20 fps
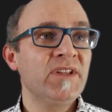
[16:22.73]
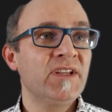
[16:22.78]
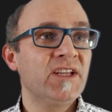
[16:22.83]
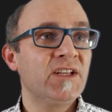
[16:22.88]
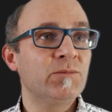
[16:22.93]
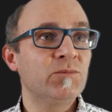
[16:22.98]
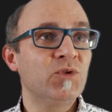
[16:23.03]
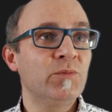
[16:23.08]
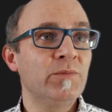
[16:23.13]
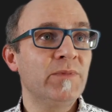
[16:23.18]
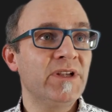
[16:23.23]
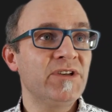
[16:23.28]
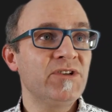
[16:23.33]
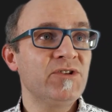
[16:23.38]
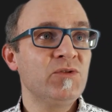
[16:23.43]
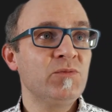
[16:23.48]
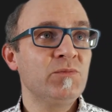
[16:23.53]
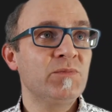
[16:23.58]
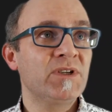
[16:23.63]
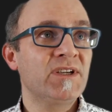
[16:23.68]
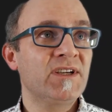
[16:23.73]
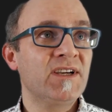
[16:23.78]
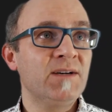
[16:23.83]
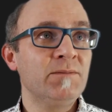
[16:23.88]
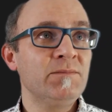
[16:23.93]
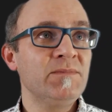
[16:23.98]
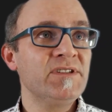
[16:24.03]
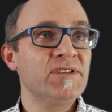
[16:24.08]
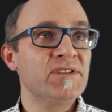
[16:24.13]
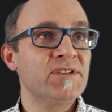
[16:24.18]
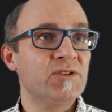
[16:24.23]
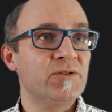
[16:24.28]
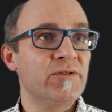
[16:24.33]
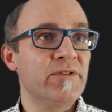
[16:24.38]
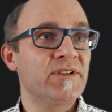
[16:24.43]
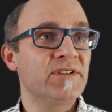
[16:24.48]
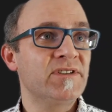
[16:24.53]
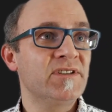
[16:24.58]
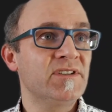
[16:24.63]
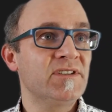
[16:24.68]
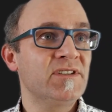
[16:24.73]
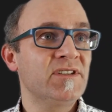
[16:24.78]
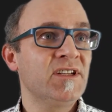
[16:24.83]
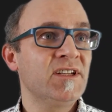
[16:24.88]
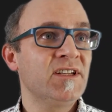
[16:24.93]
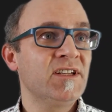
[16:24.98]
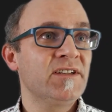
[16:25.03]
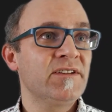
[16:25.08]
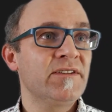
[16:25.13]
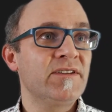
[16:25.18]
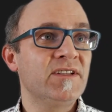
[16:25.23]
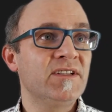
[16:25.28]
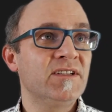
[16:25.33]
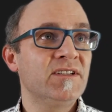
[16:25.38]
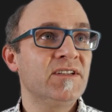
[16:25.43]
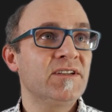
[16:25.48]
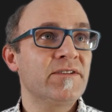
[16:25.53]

and momentum becomes, so this is the